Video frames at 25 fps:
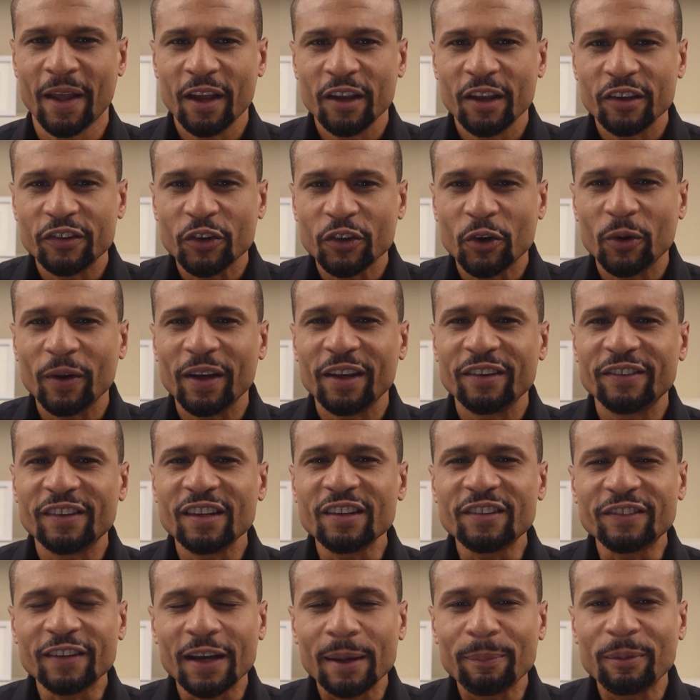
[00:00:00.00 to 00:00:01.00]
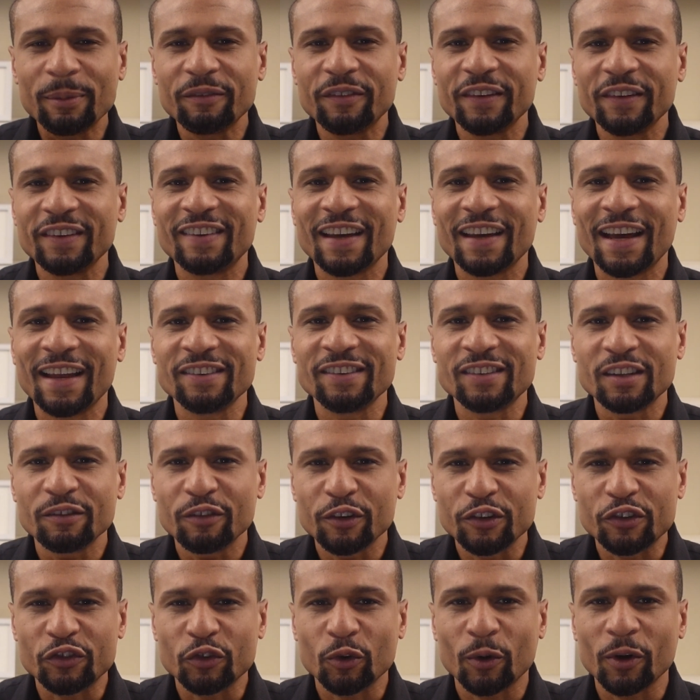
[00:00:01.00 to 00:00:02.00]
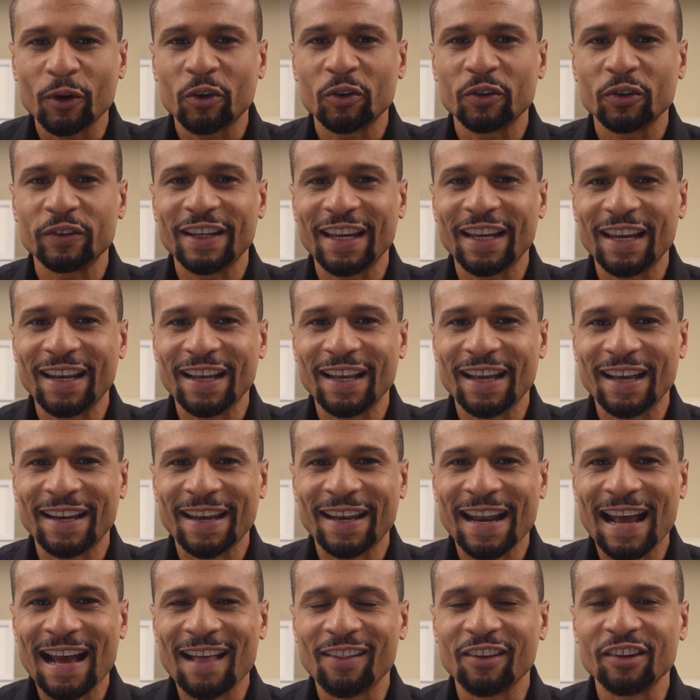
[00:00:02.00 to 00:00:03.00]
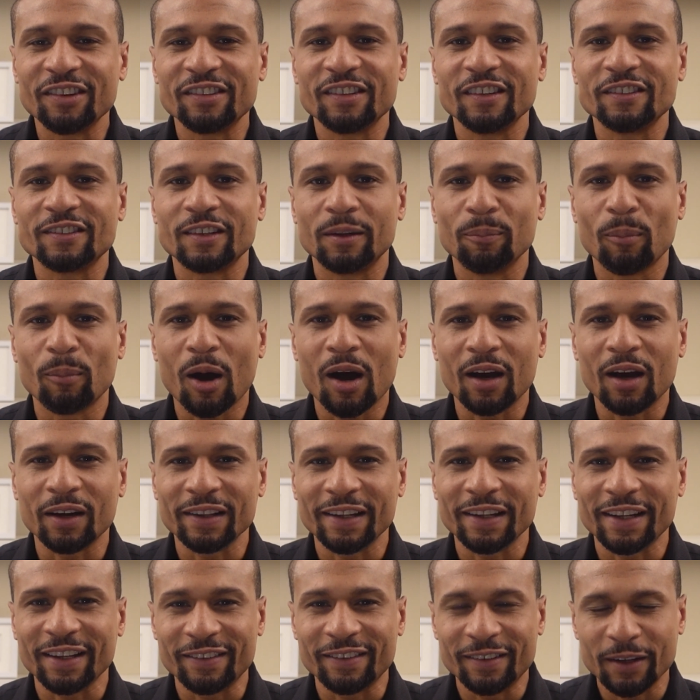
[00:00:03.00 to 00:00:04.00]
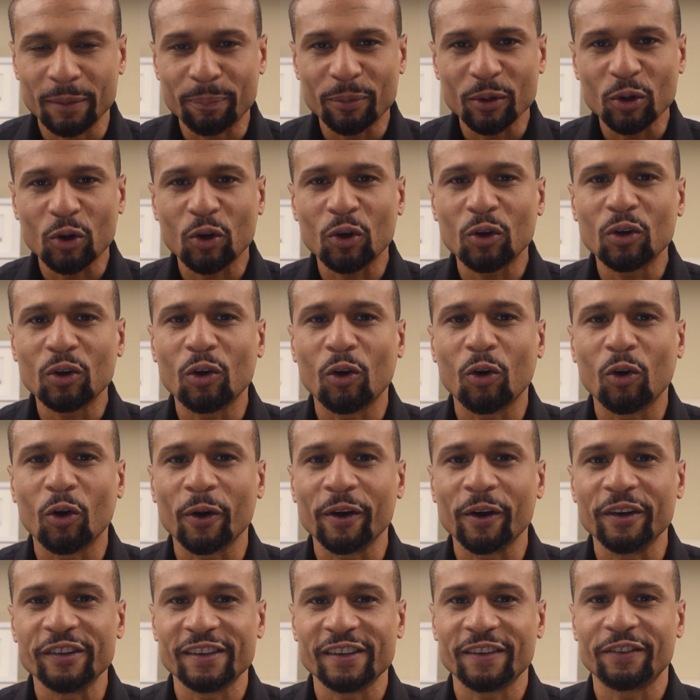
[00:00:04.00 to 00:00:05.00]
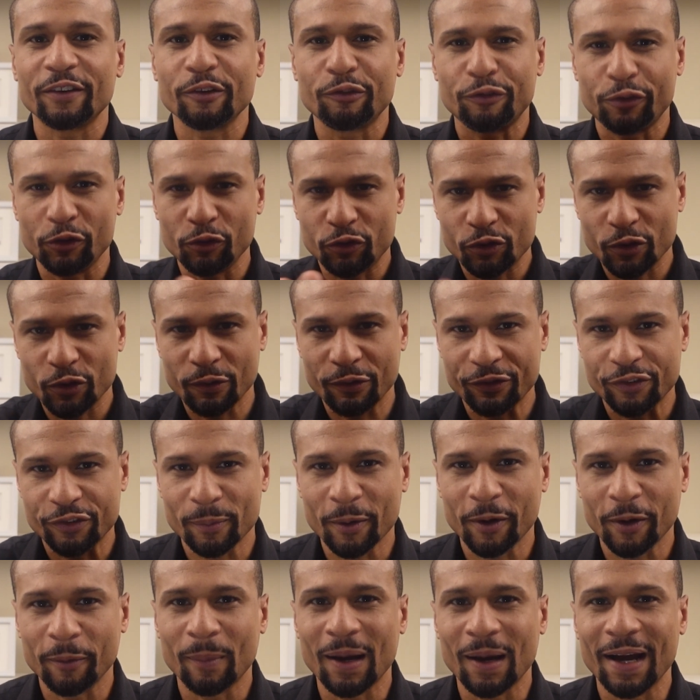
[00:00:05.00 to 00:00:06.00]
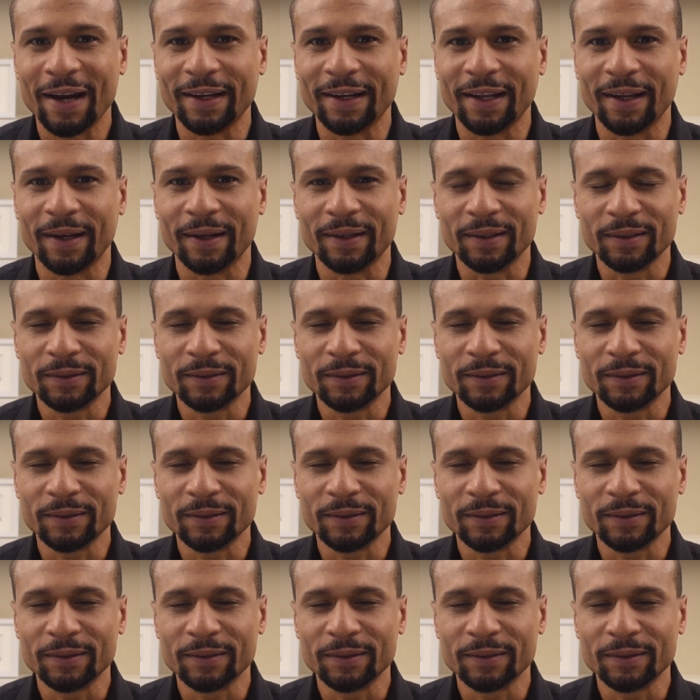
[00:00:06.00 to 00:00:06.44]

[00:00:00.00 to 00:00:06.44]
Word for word: so is this type of intensive historical data analysis and modeling typical, or is it the future of smart mining?